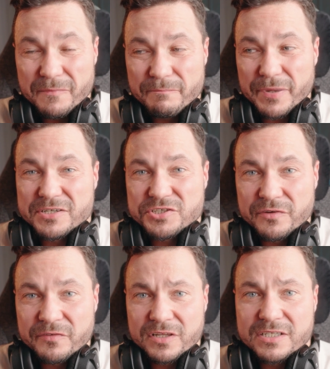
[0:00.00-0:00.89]
bunch
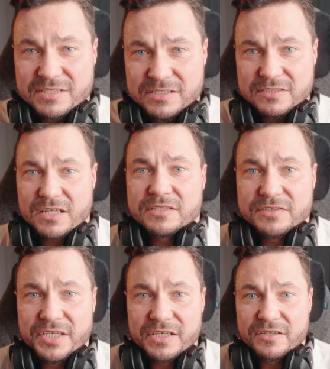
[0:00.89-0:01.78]
of LUTs stuck
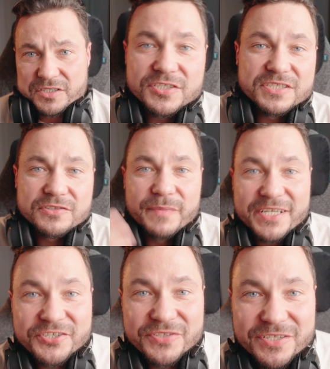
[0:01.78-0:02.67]
together. You just need to make
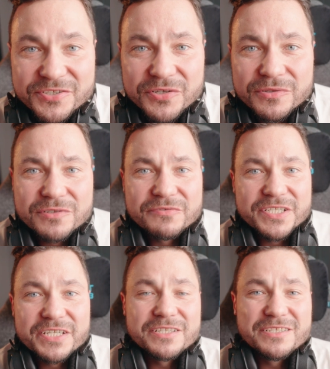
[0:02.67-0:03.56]
sure they don't look
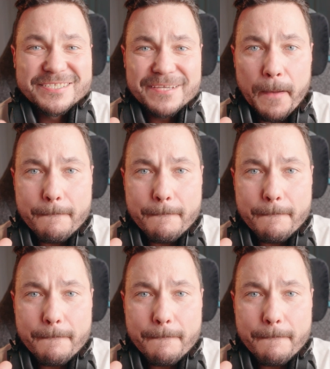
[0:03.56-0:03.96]
ridiculous,